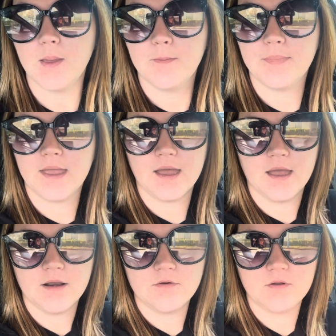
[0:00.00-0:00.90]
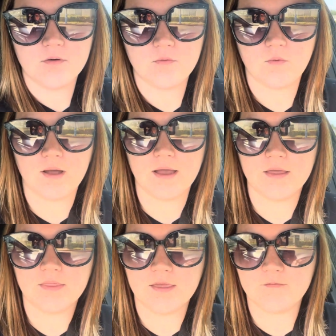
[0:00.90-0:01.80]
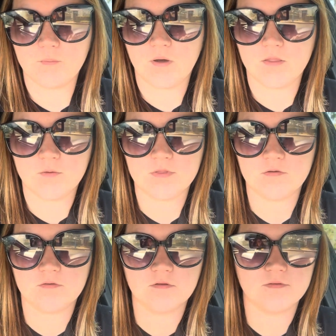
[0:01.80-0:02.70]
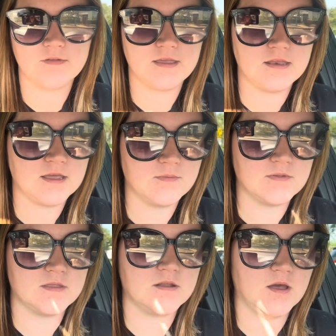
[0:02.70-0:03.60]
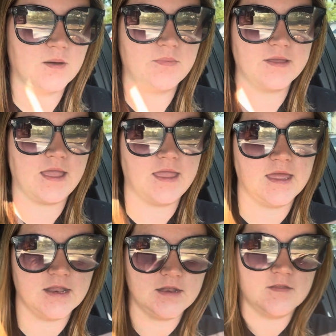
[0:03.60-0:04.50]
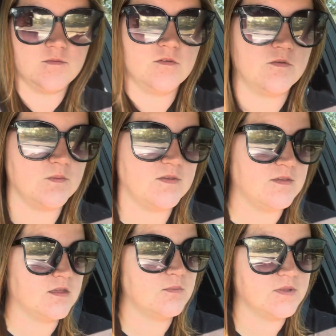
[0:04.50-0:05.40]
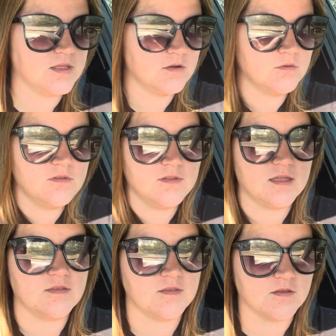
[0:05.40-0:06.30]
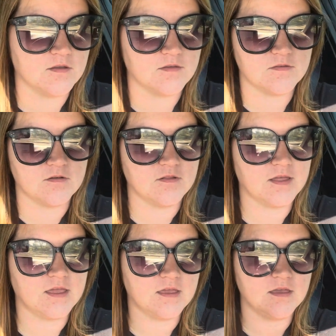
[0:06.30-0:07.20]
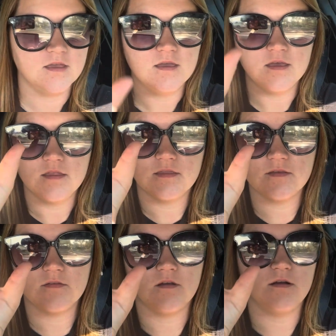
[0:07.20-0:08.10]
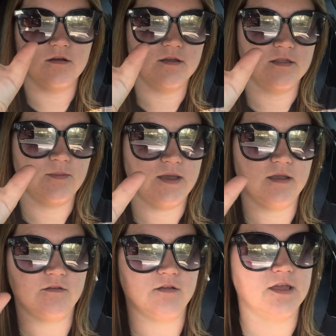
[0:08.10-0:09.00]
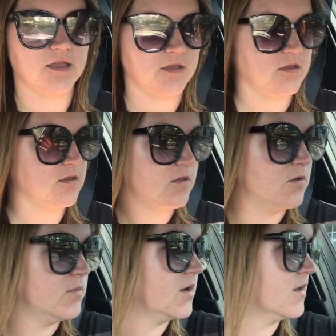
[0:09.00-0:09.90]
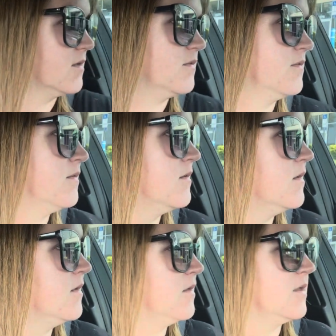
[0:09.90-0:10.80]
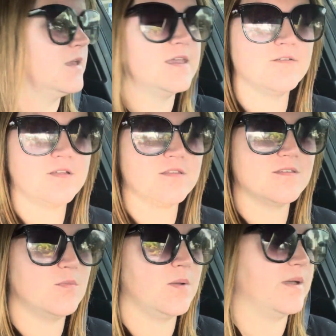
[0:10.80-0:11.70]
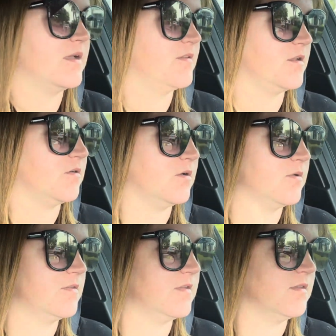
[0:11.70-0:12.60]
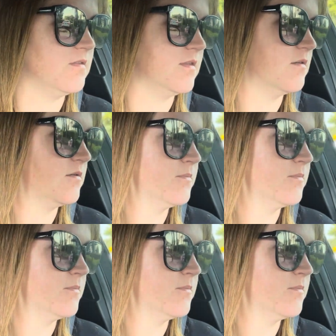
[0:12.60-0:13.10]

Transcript: But yeah, I don't know why they even bother with those little sticky tabs at the top. Like, I get it, it's supposed to be sealed, but they don't stay sealed because they're like this long and the bags are like humongous. Even on the small bags, they don't always stay sealed.